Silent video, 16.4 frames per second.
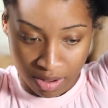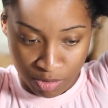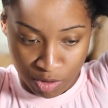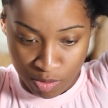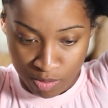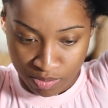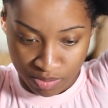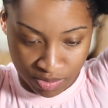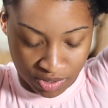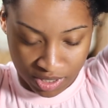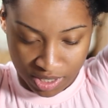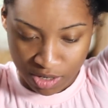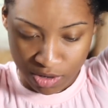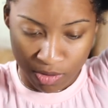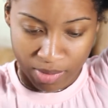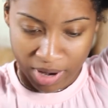you
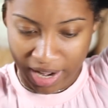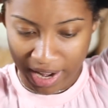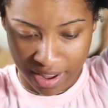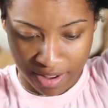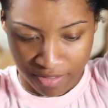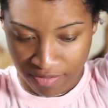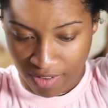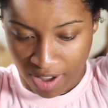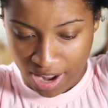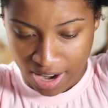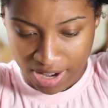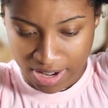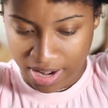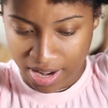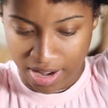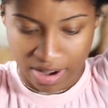still might have
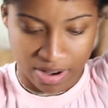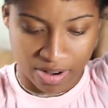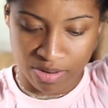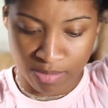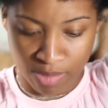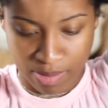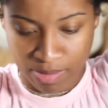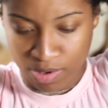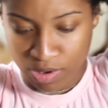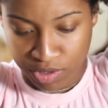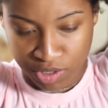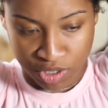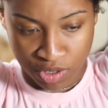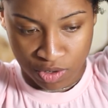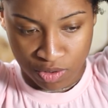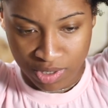fine hair and maybe you
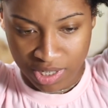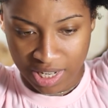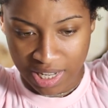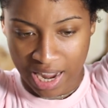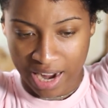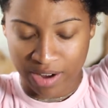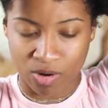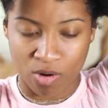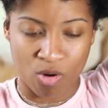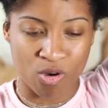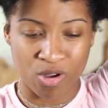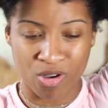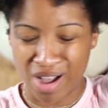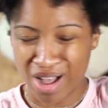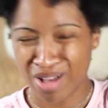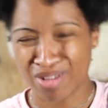should use a lighter
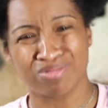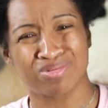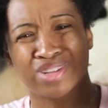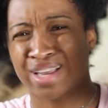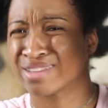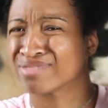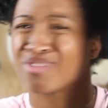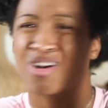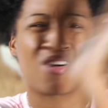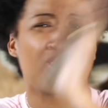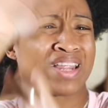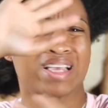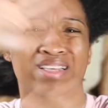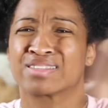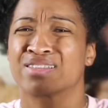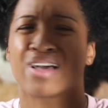oil. I don't like all
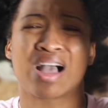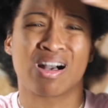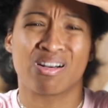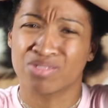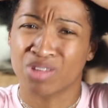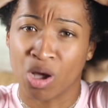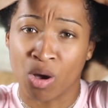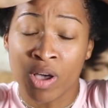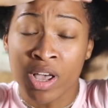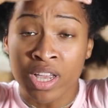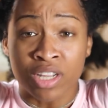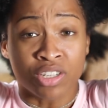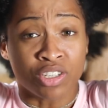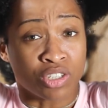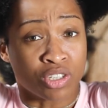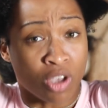that stuff. I don't know.
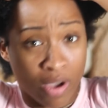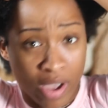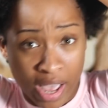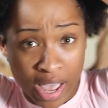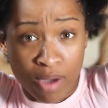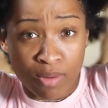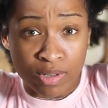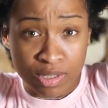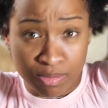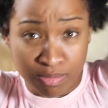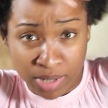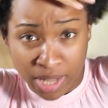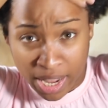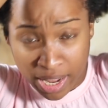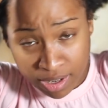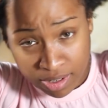Just go ahead with some
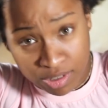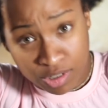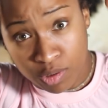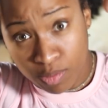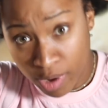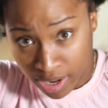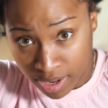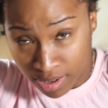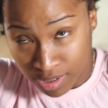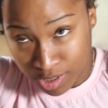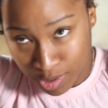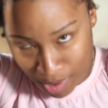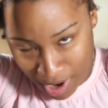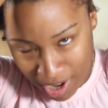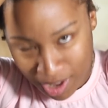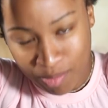black
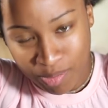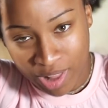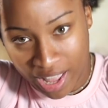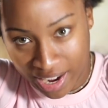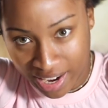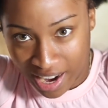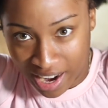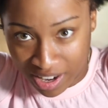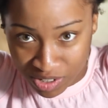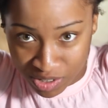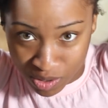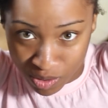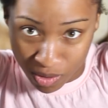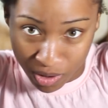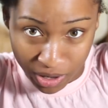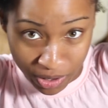Jamaican black
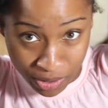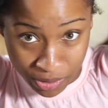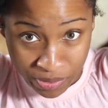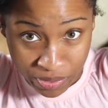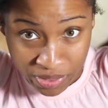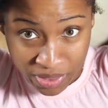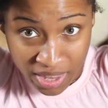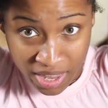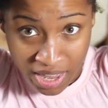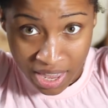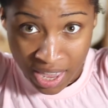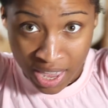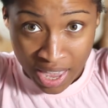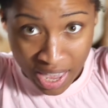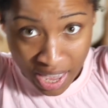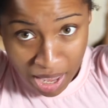castor oil
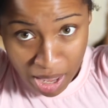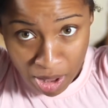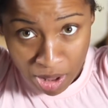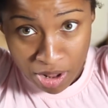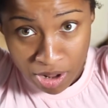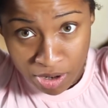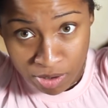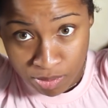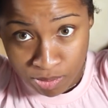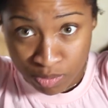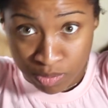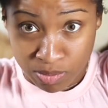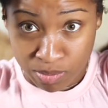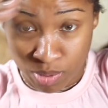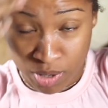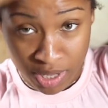and
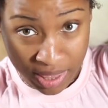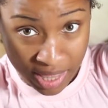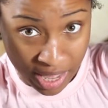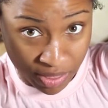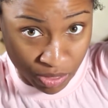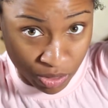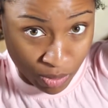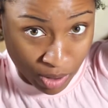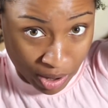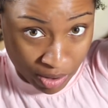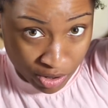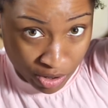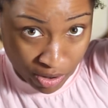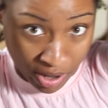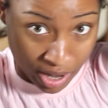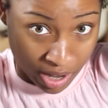put that
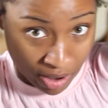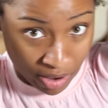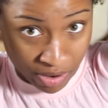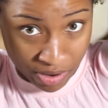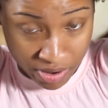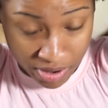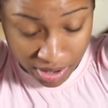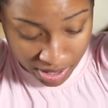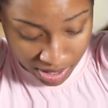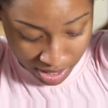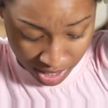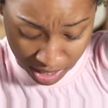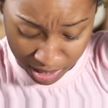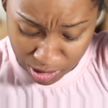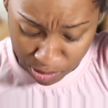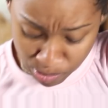throughout your hair.
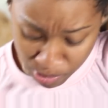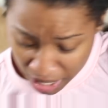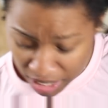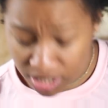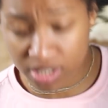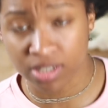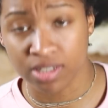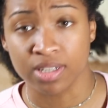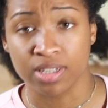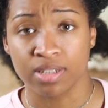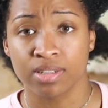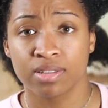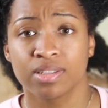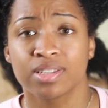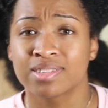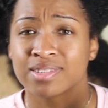Especially,
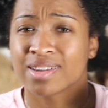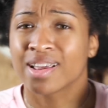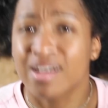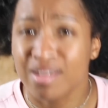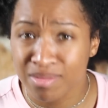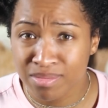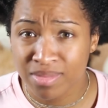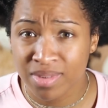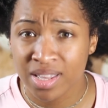listen up,